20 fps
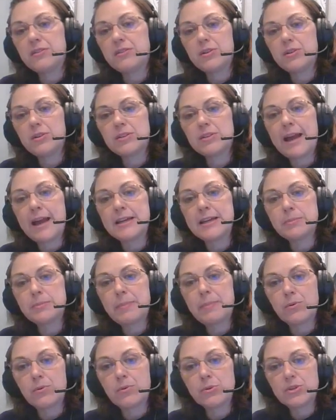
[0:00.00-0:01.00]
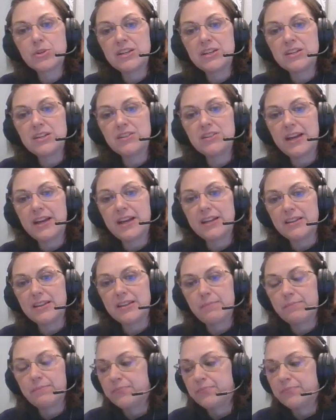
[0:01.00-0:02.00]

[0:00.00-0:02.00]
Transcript: those highest powers and divide them.